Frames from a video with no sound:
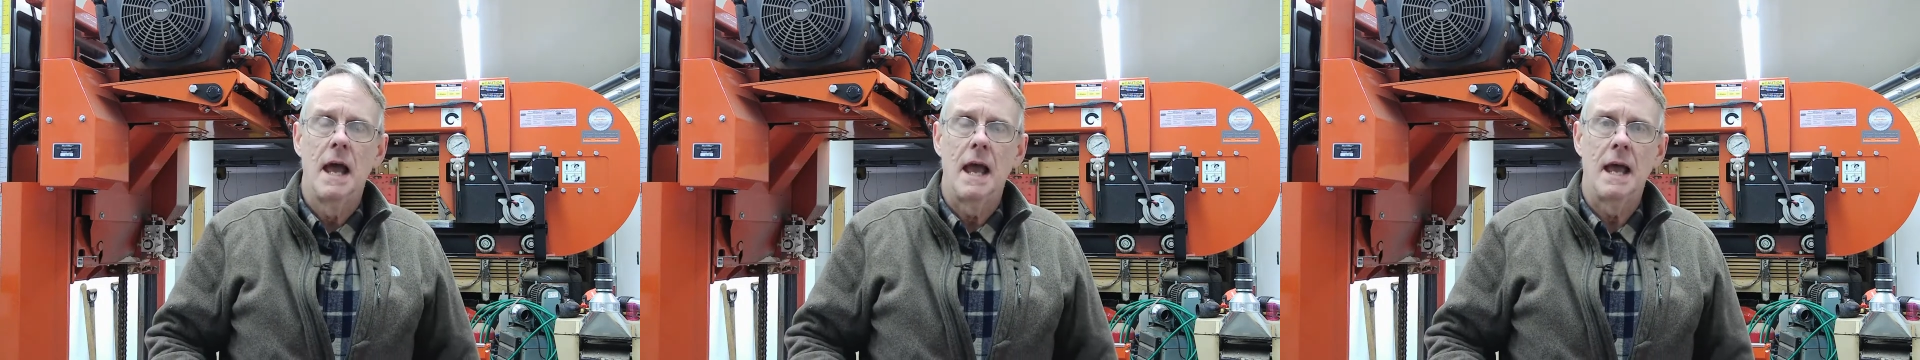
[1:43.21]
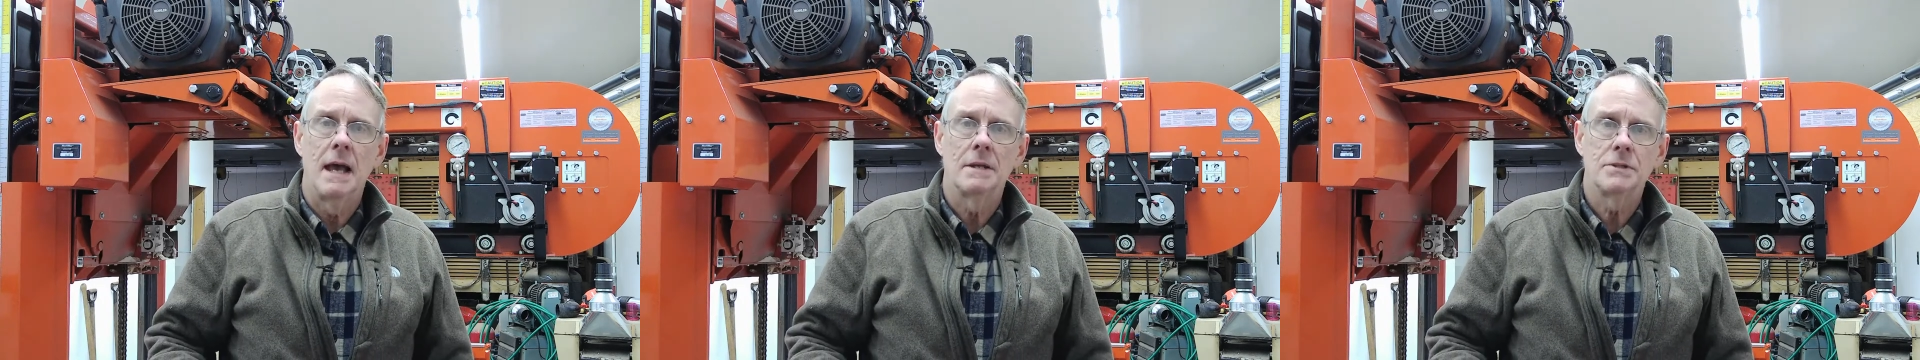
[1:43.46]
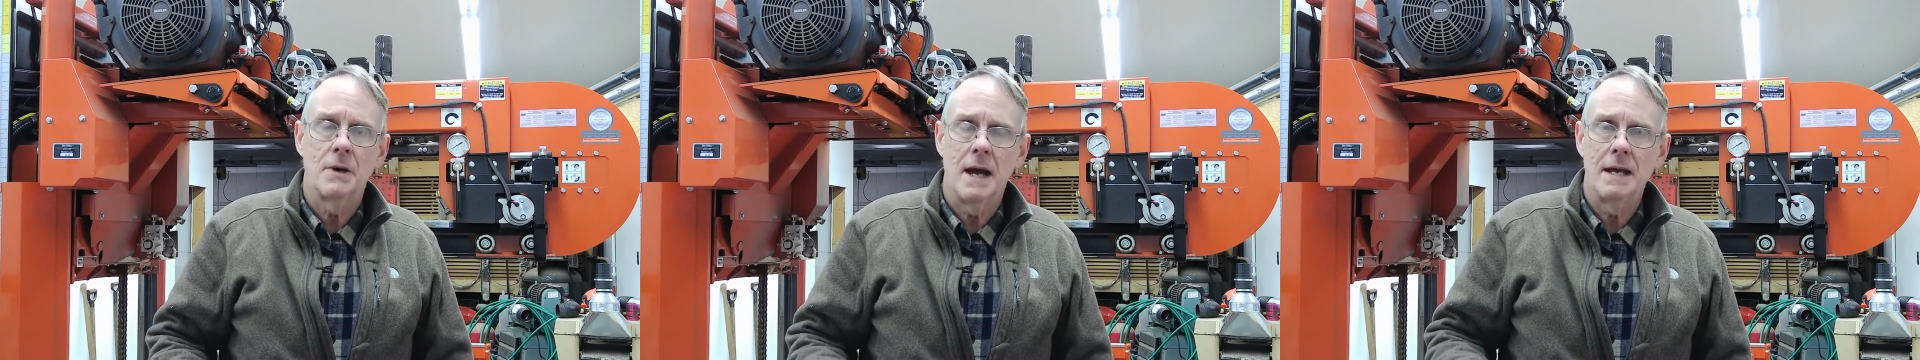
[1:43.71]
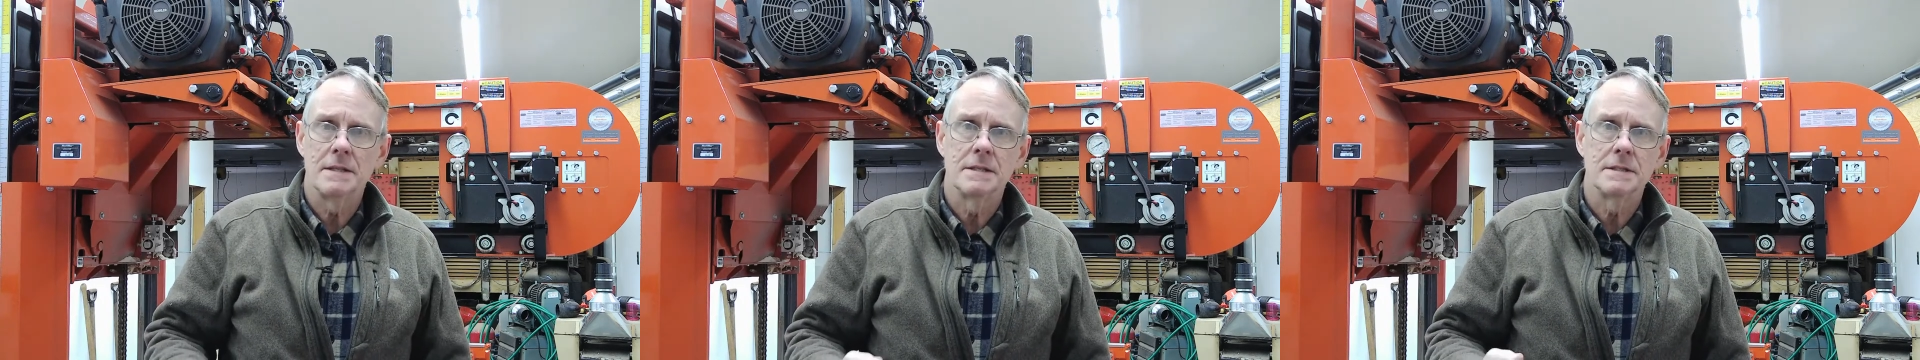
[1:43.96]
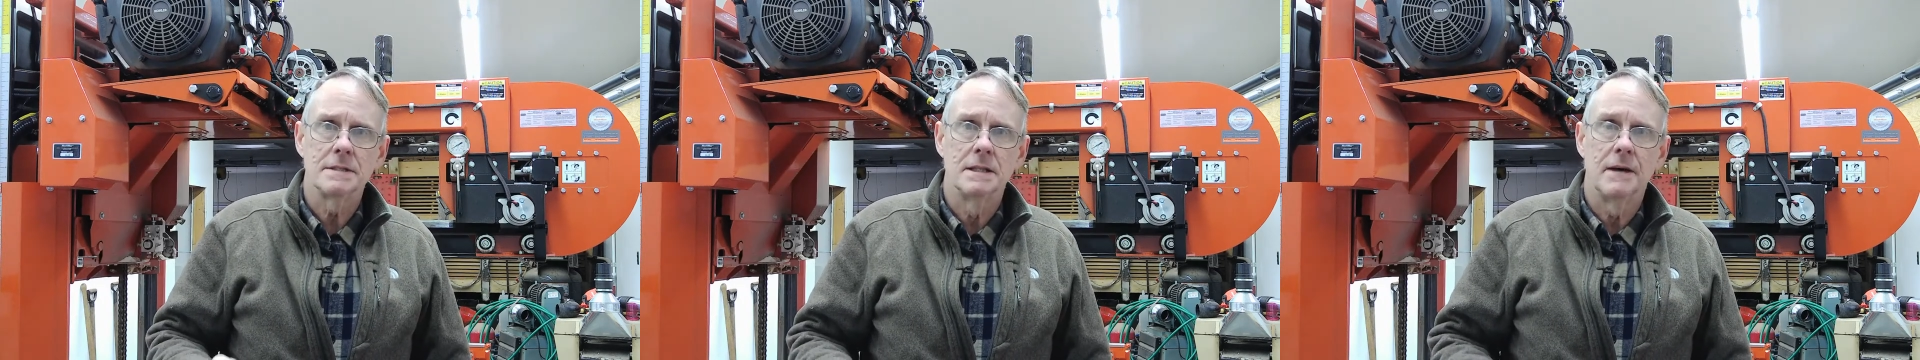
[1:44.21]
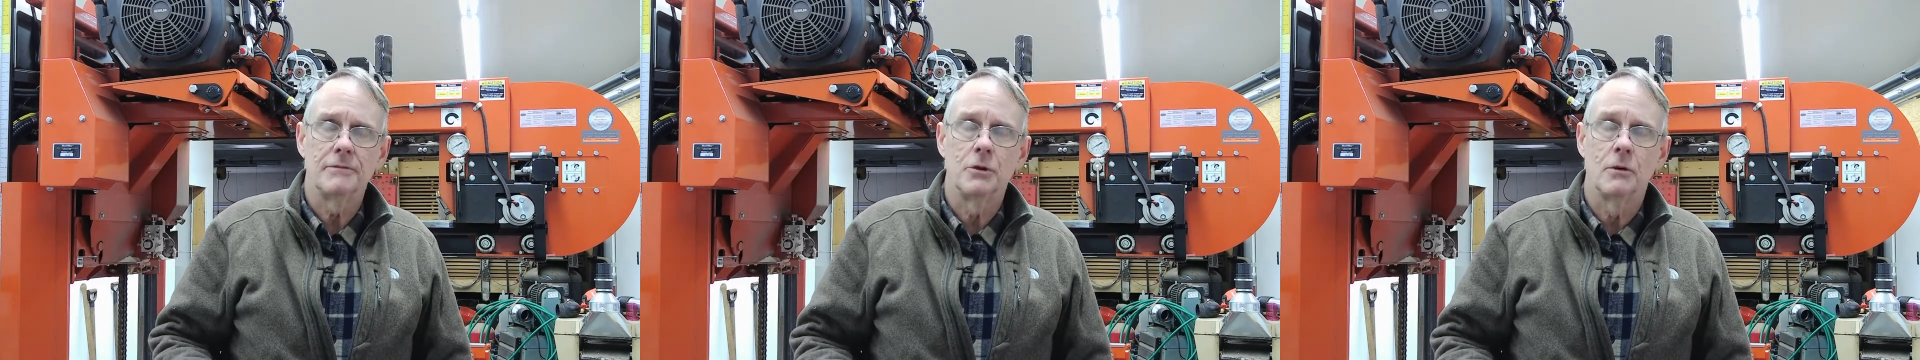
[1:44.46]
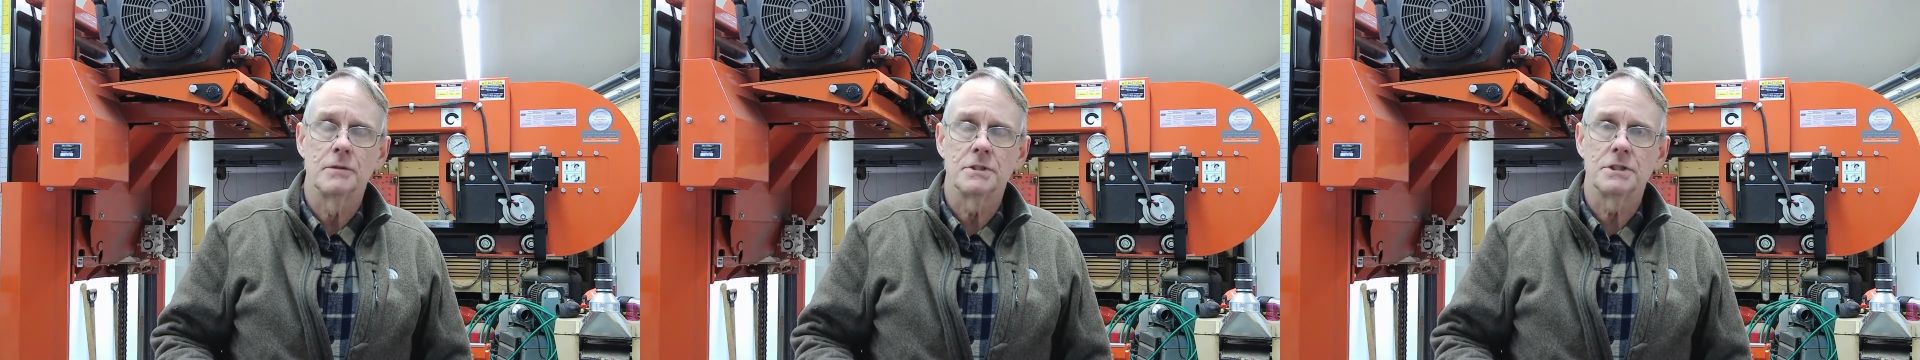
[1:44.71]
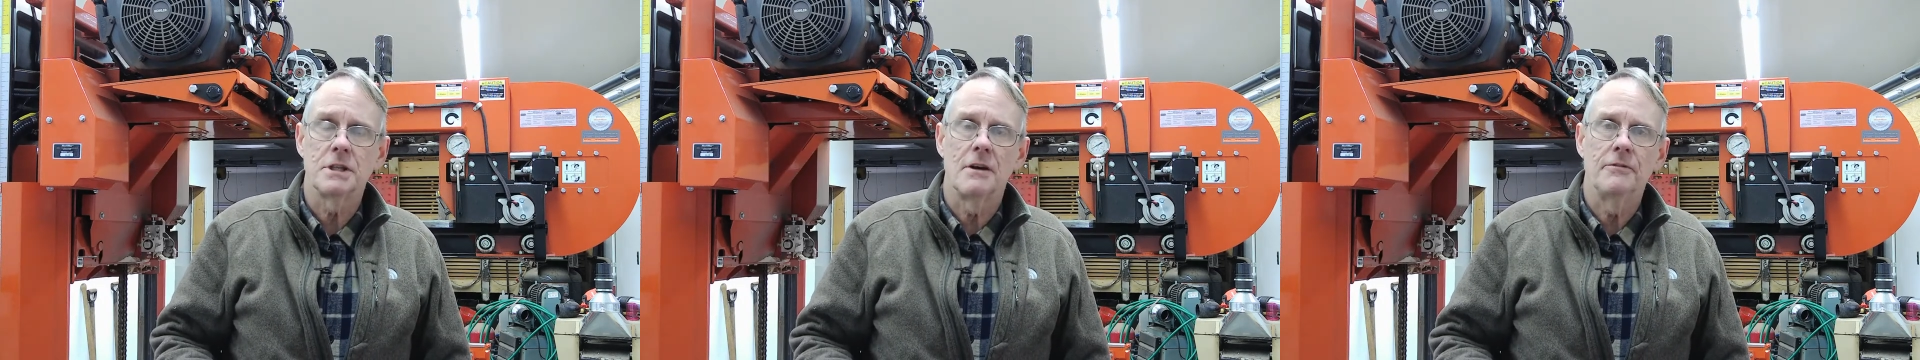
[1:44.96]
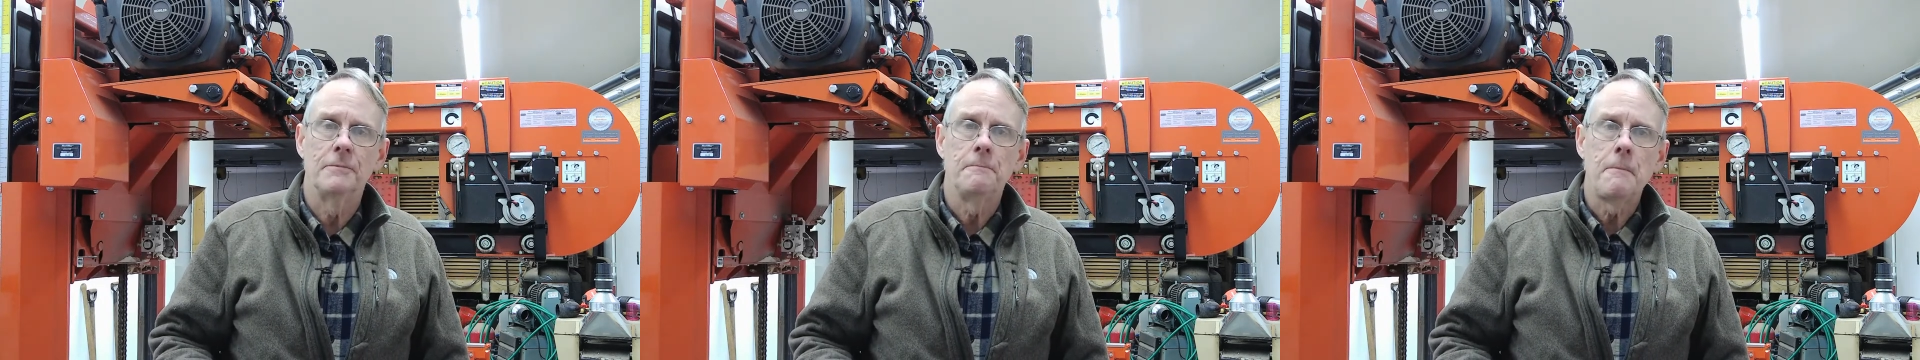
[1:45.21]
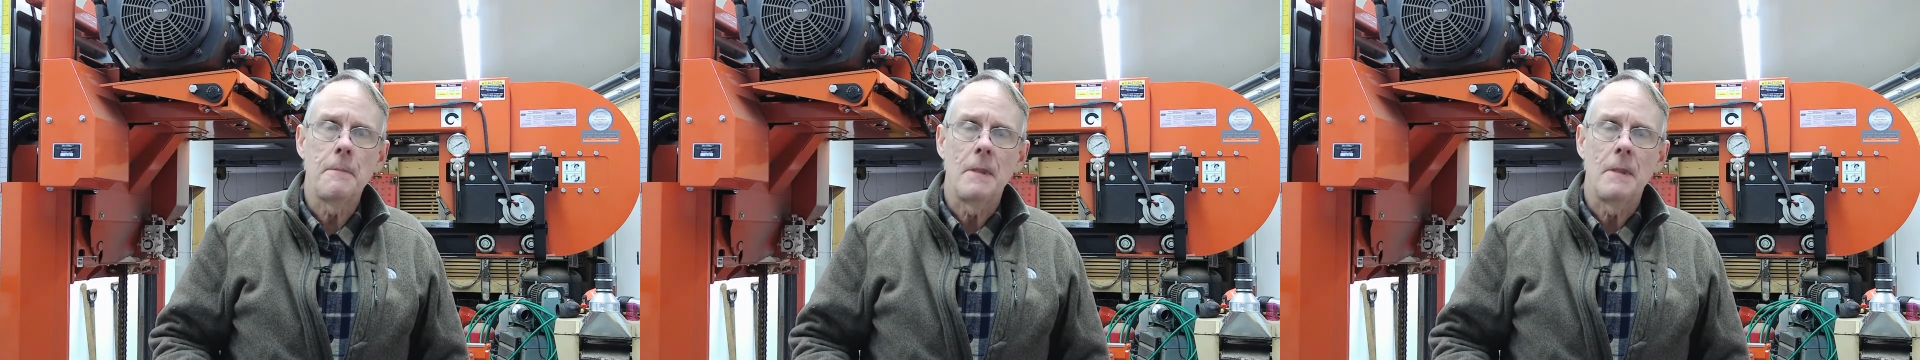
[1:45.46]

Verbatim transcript: and so I had this leftover stuff